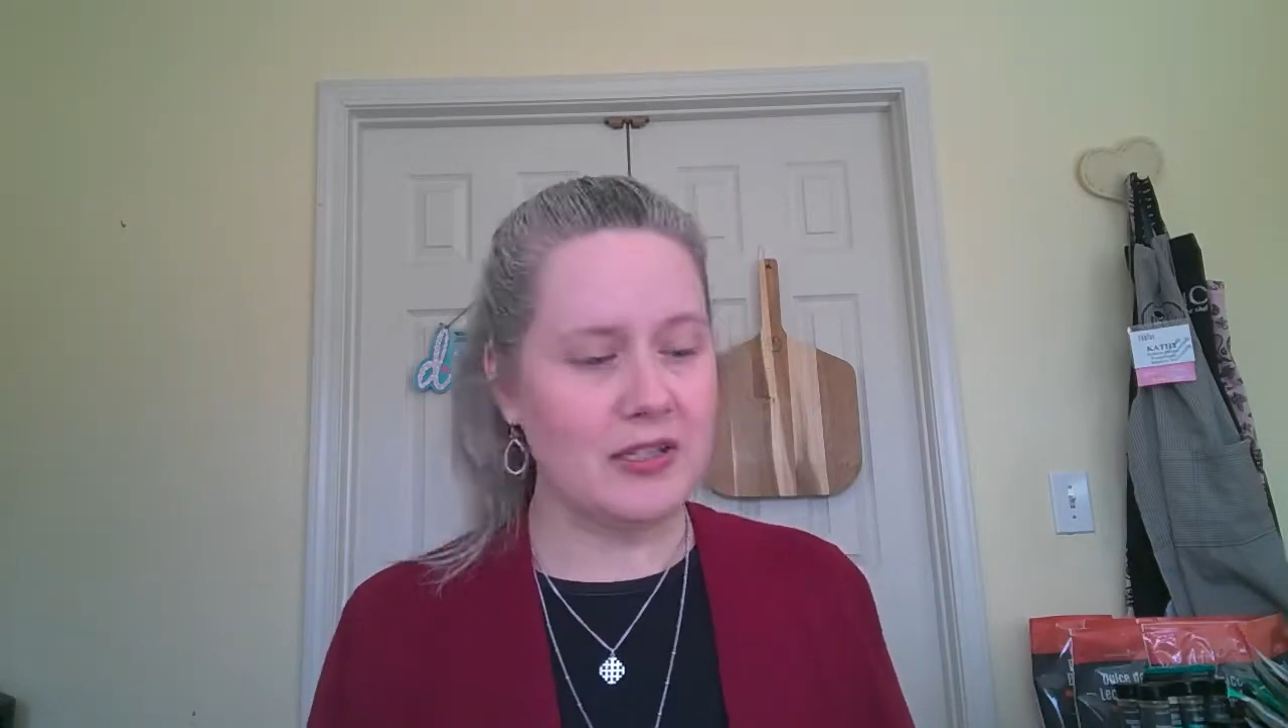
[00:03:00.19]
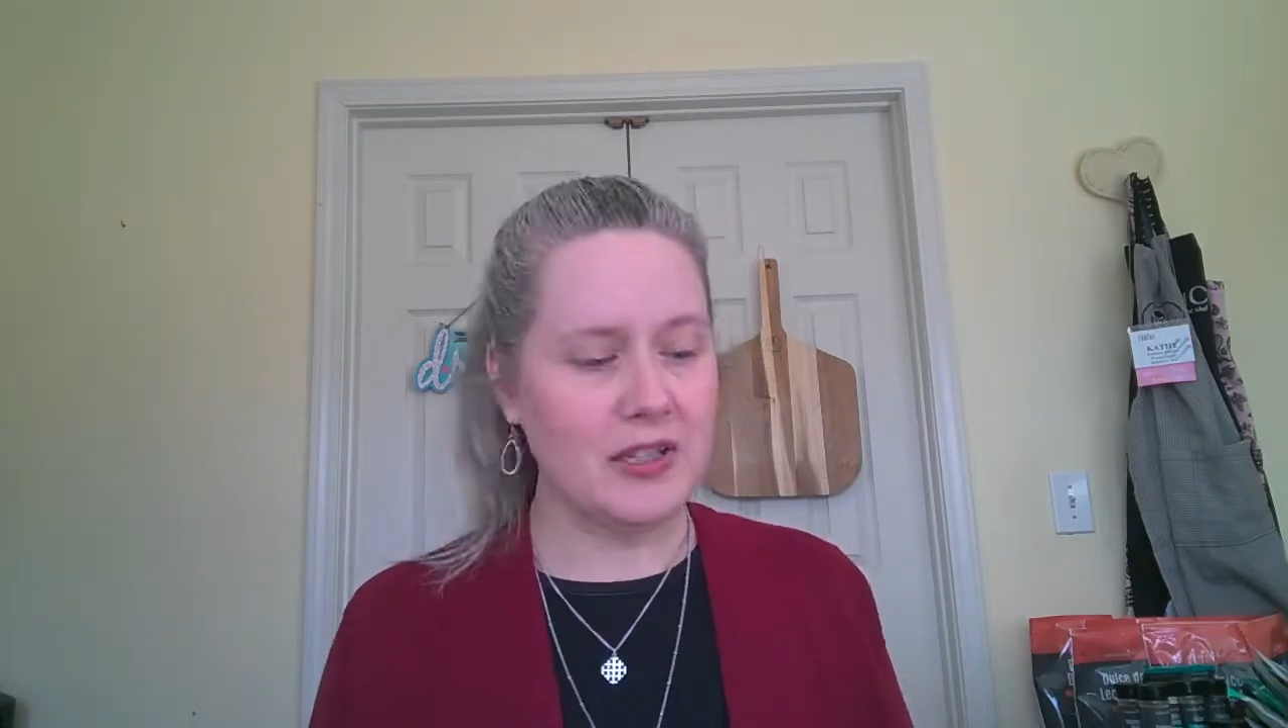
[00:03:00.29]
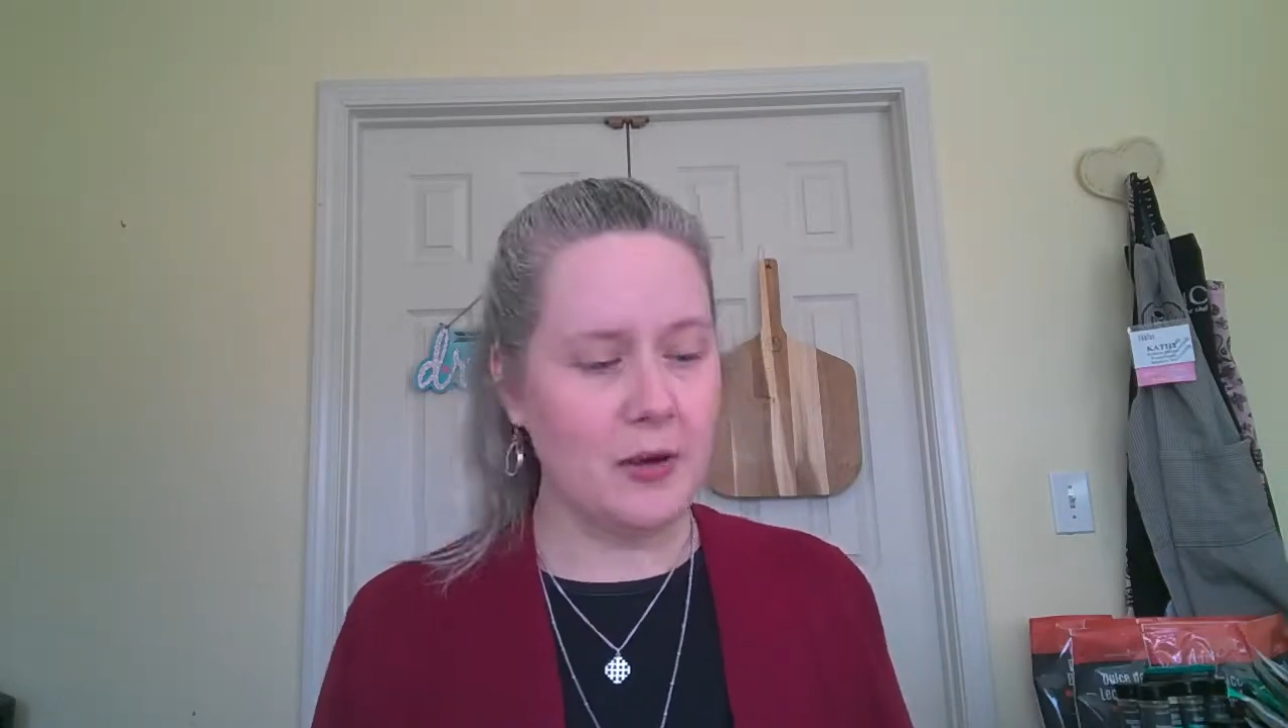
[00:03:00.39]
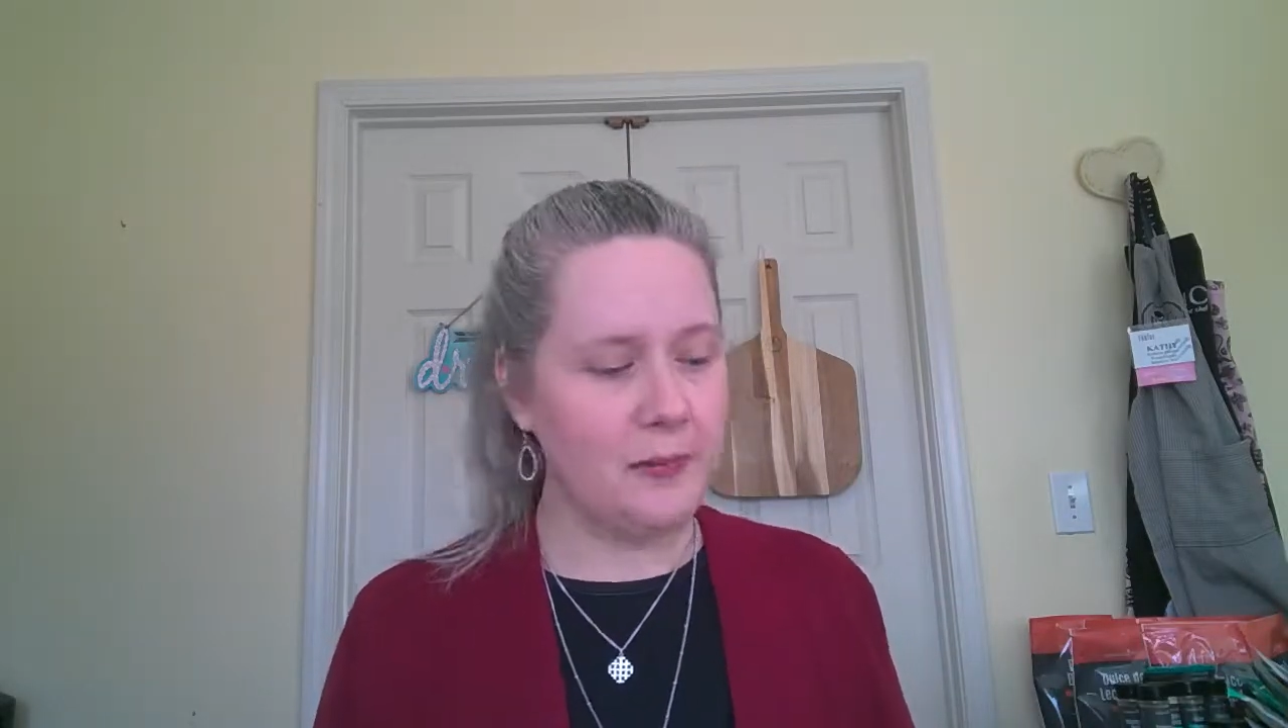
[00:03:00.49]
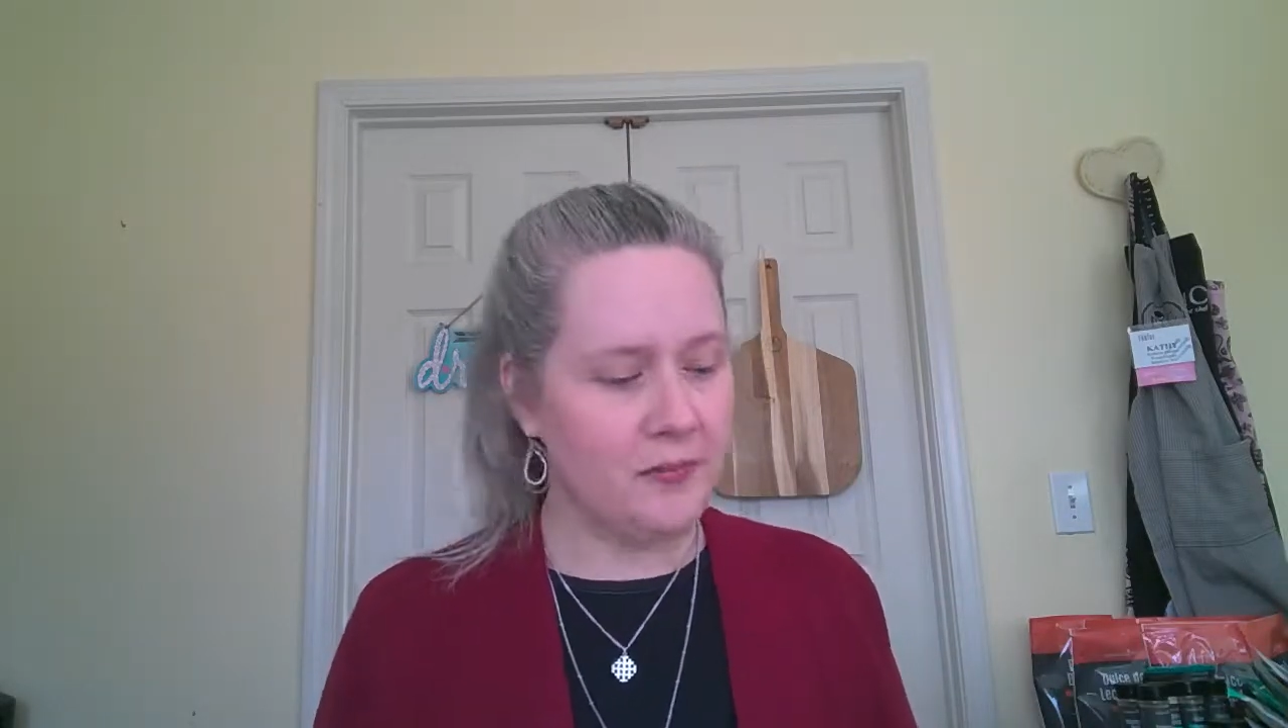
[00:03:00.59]

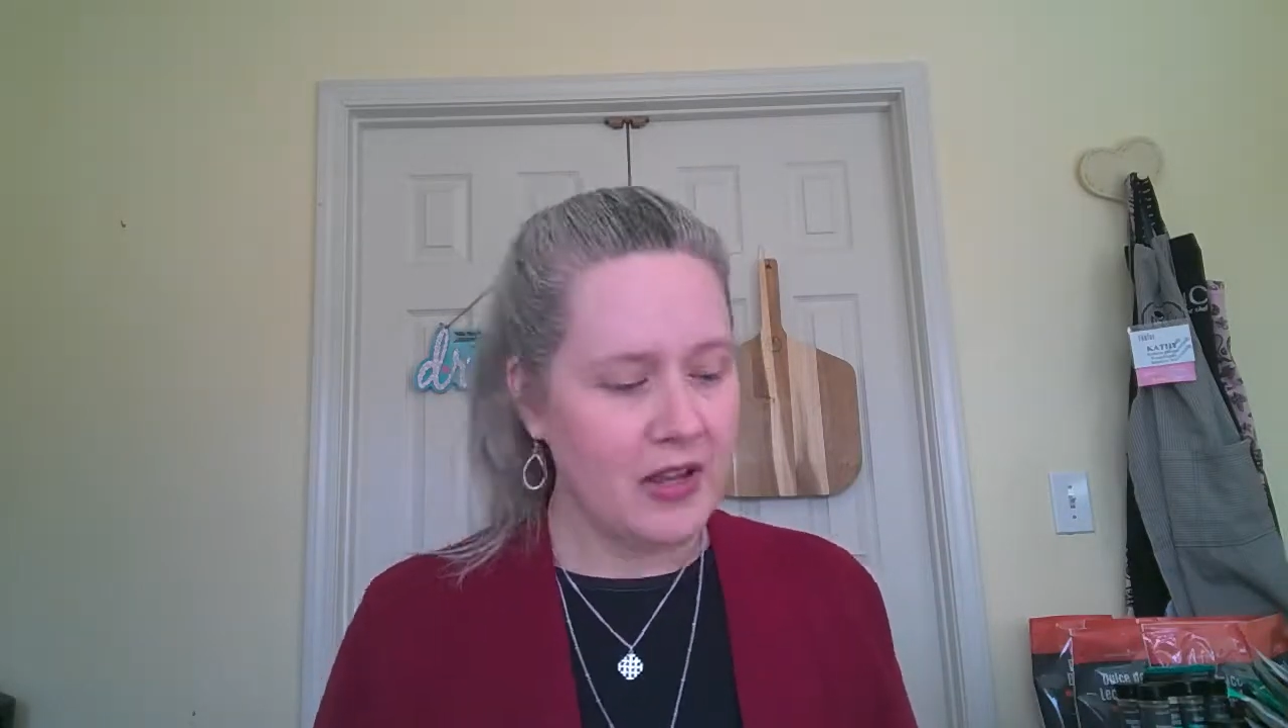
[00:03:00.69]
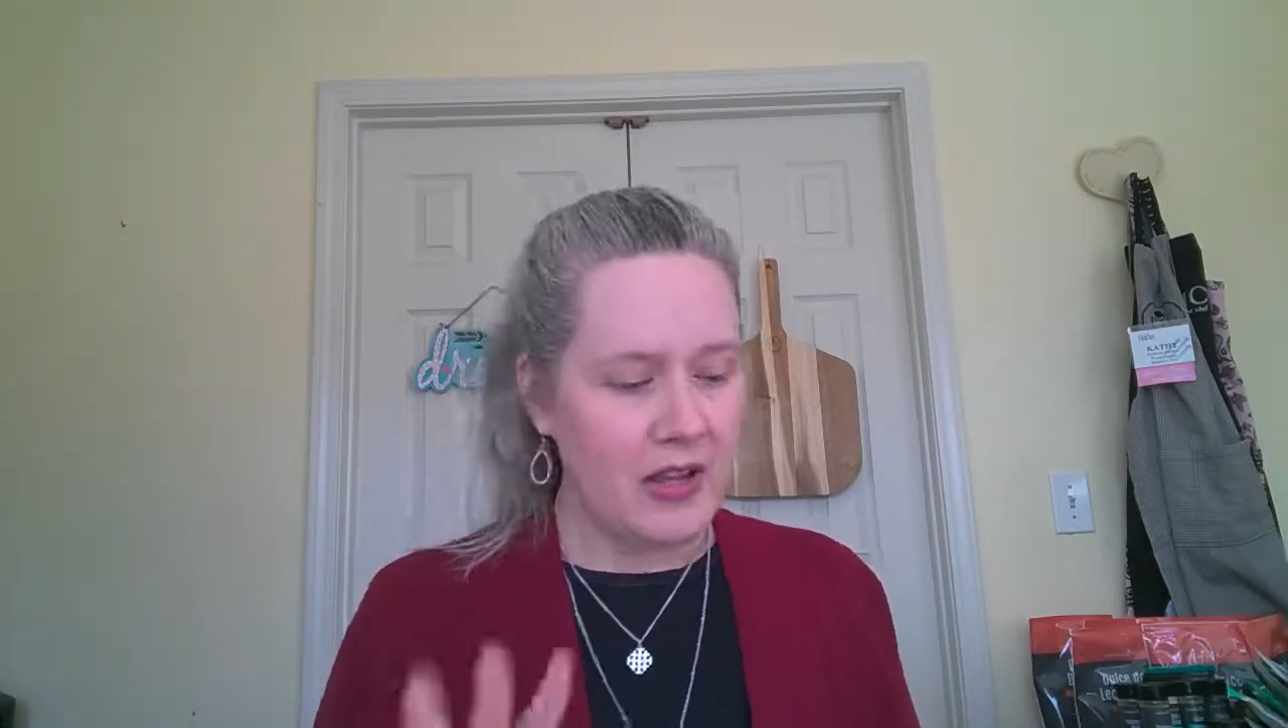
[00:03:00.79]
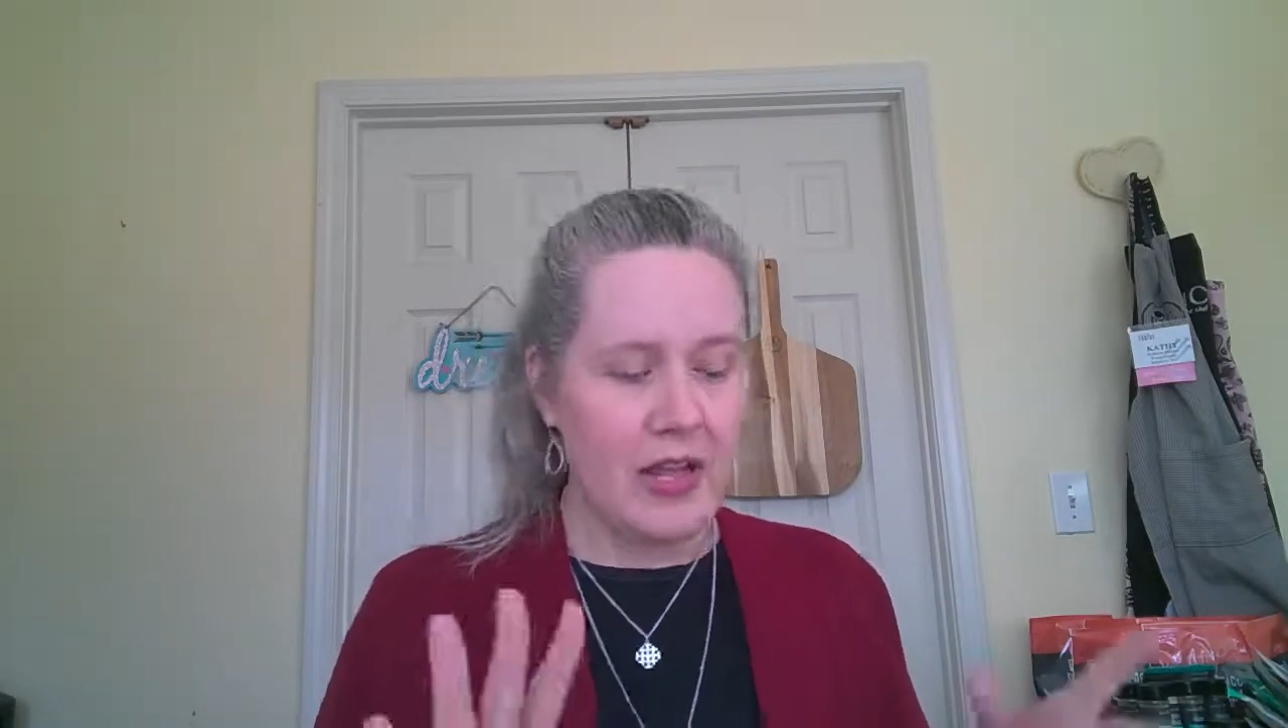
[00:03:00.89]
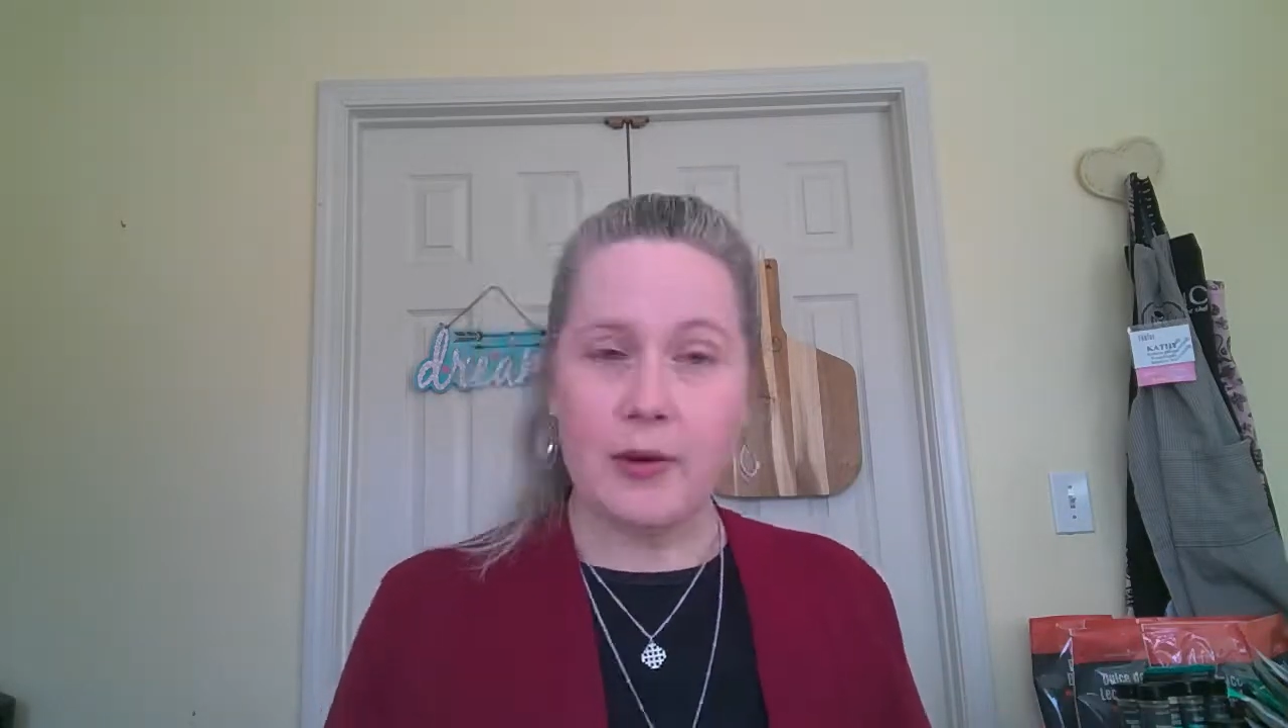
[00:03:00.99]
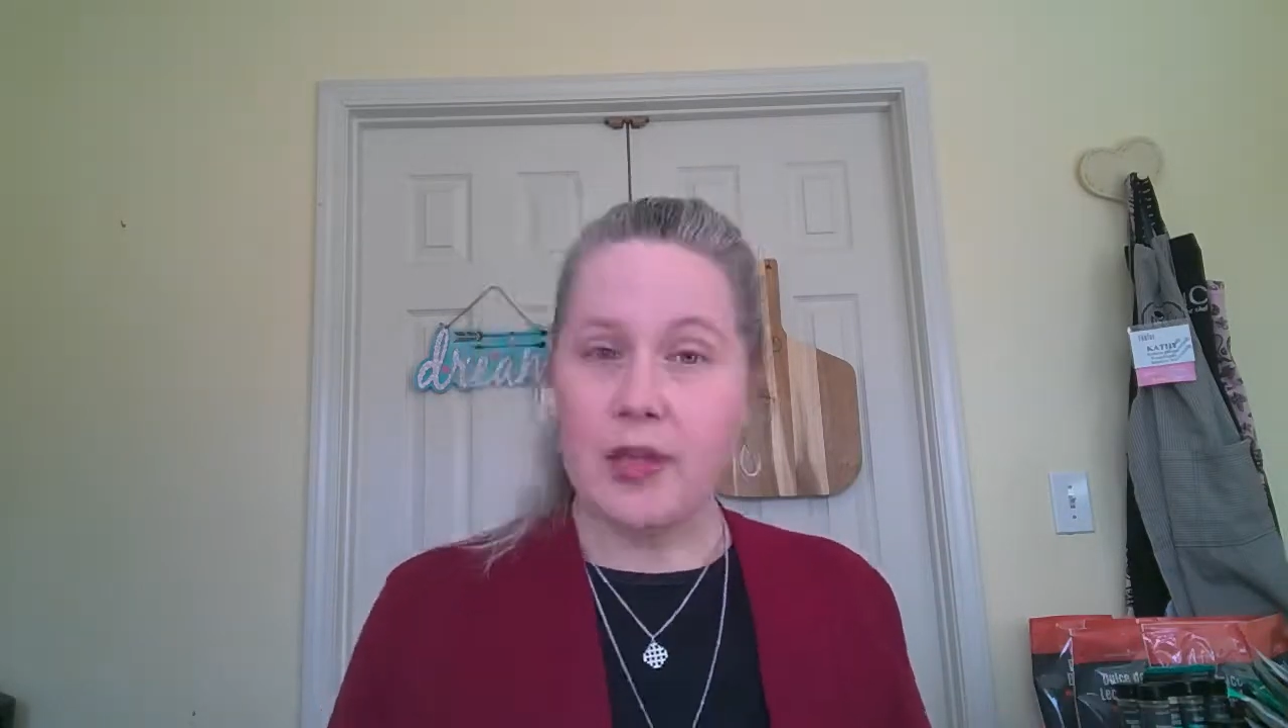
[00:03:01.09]
So
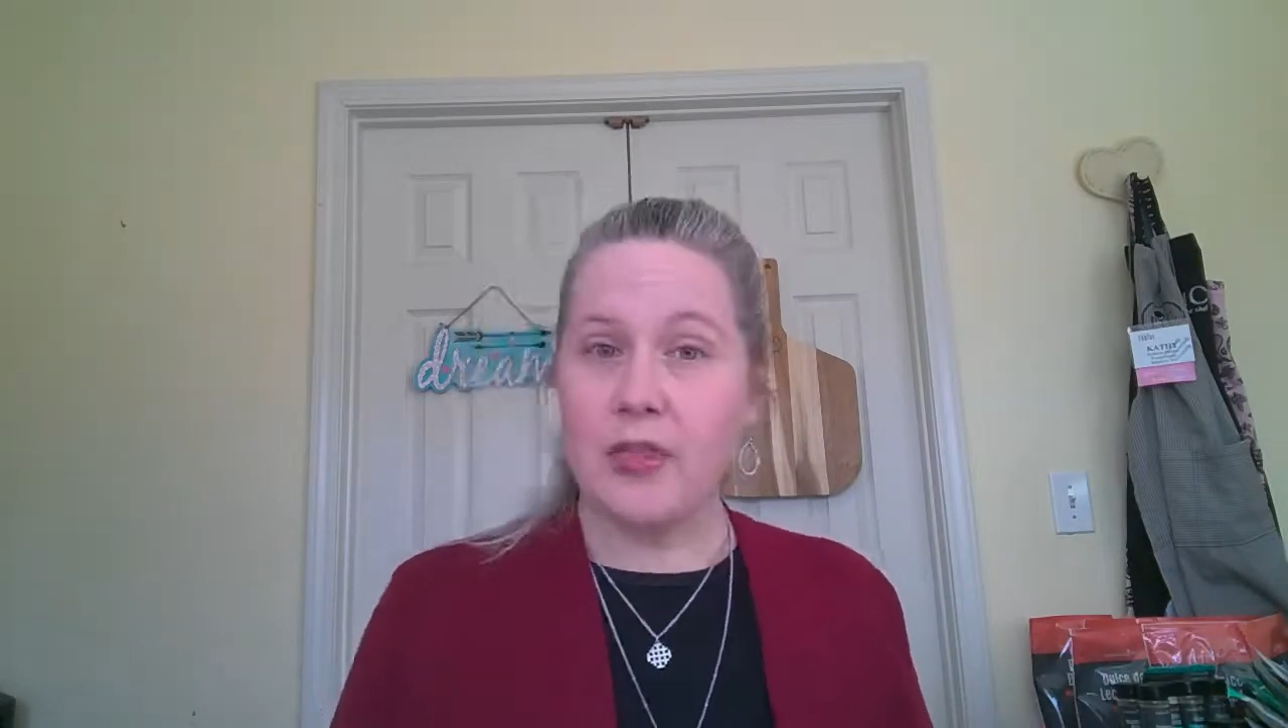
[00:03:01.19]
anyway,